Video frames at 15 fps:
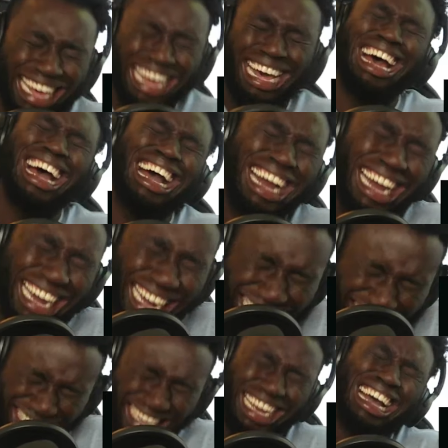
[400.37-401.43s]
little
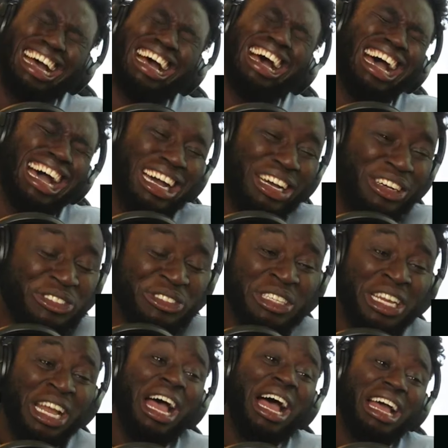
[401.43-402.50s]
tiny spicy
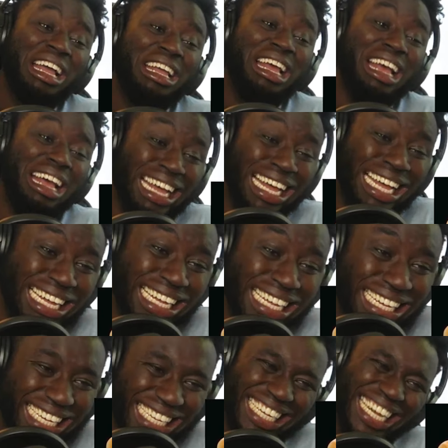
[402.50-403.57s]
pieces of shit,
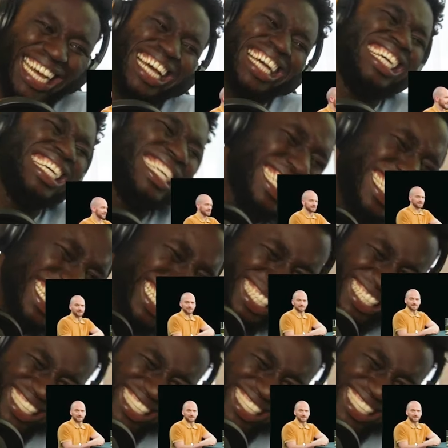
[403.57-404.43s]
while blowing